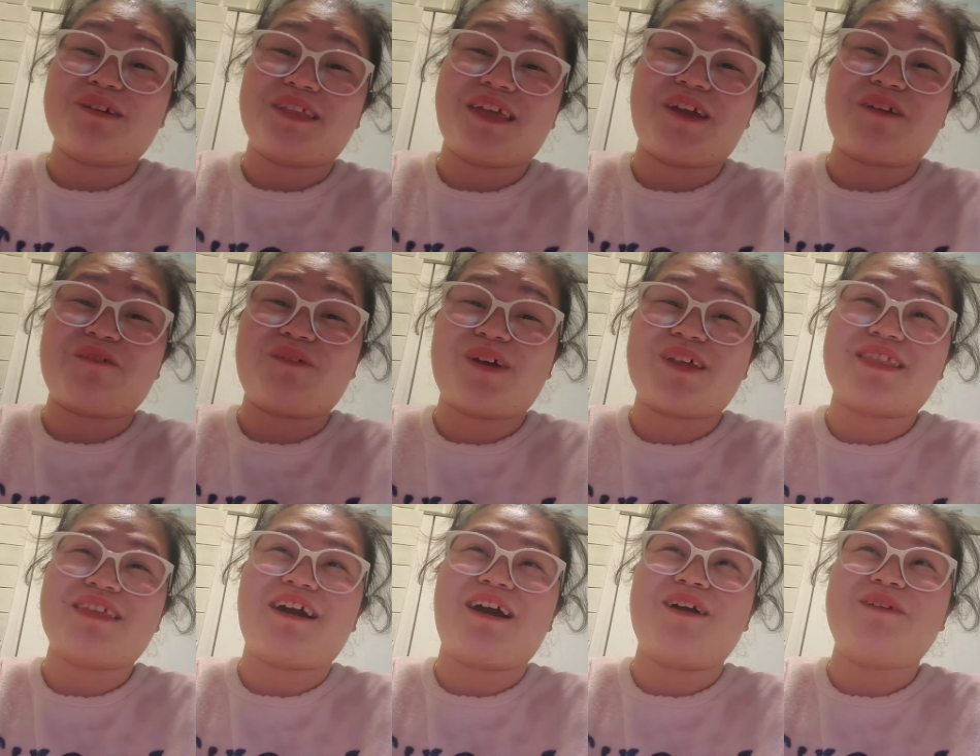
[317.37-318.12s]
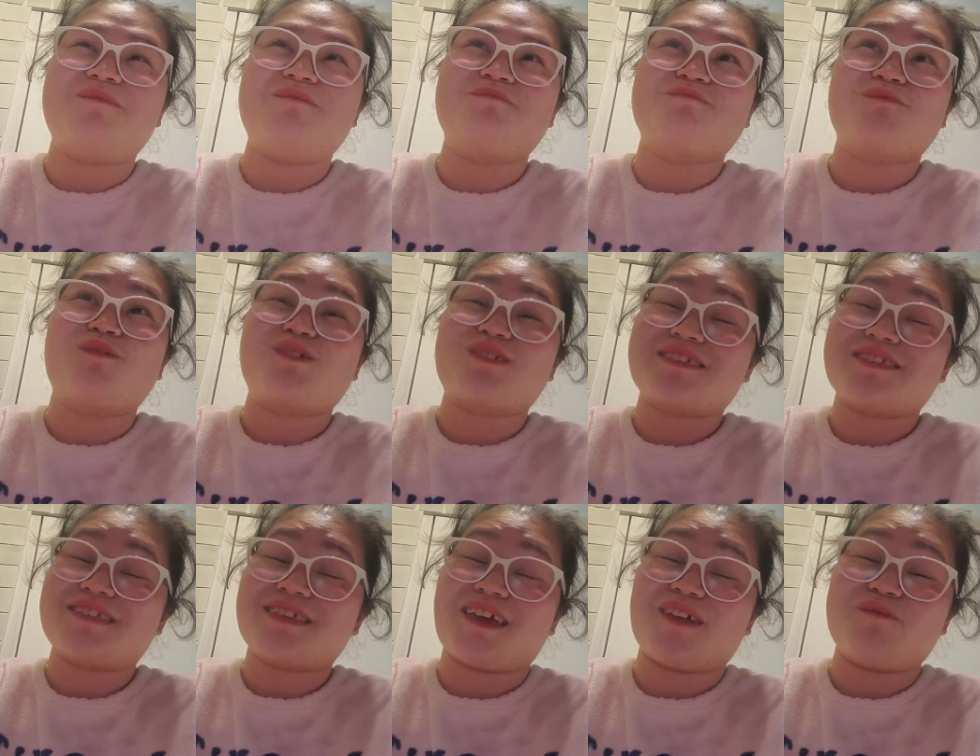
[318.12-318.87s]
like what um,
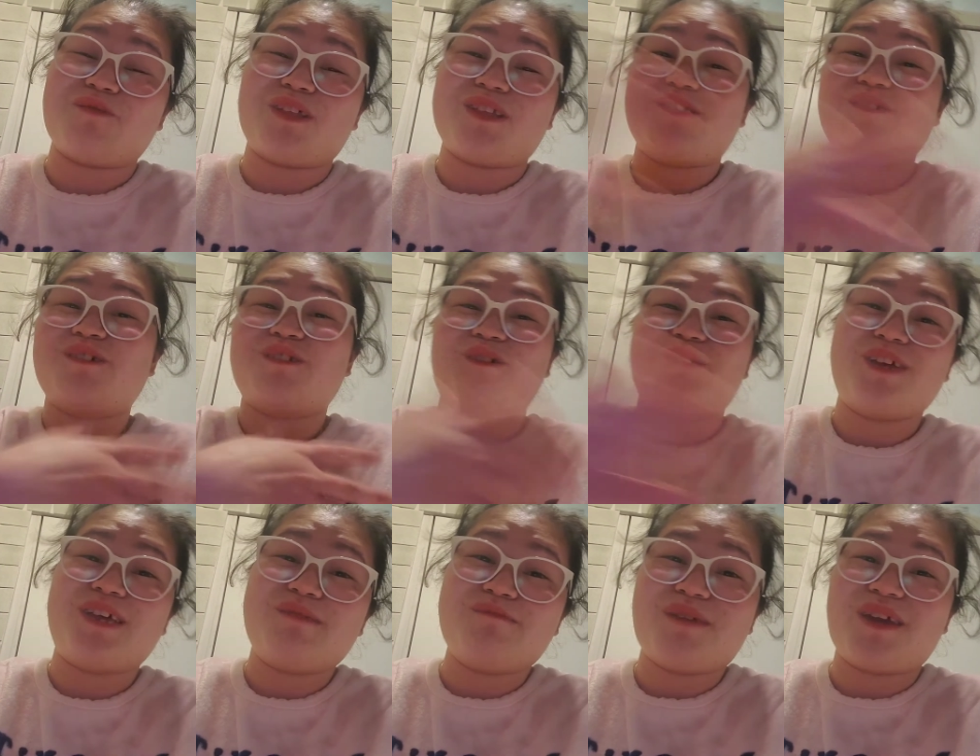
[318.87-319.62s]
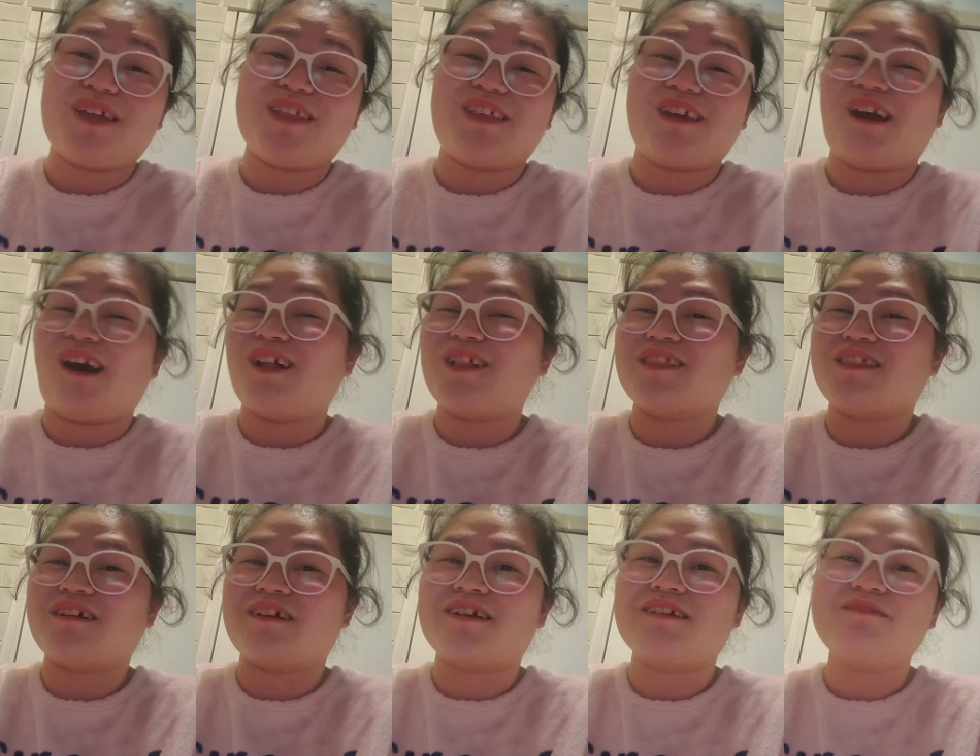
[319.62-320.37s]
Moses said when, you know, he made the
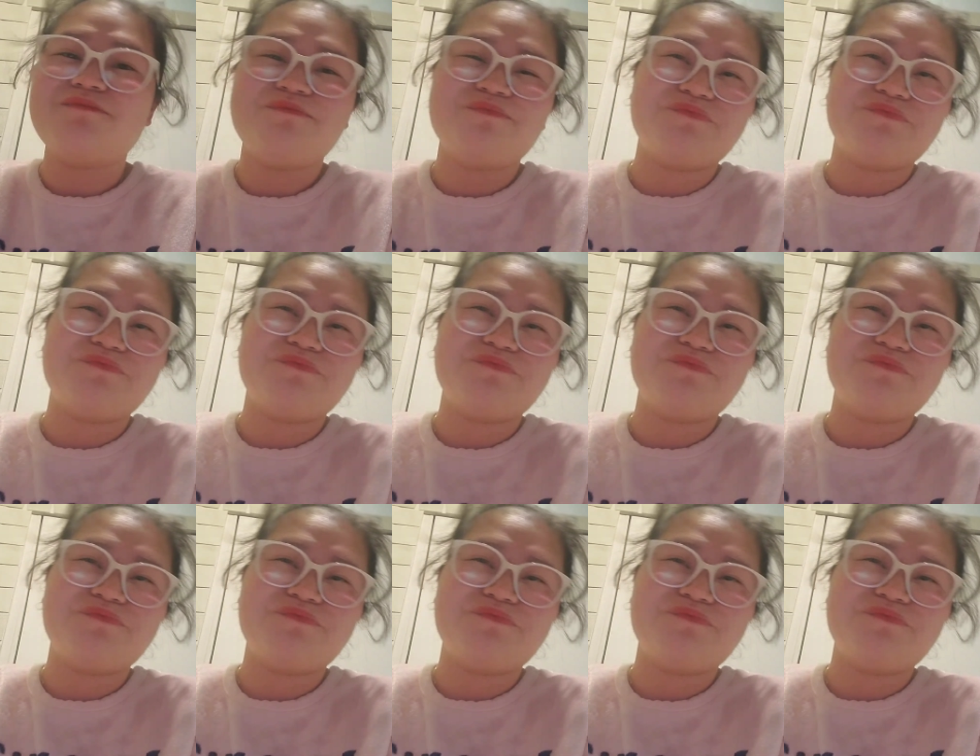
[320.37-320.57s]
altar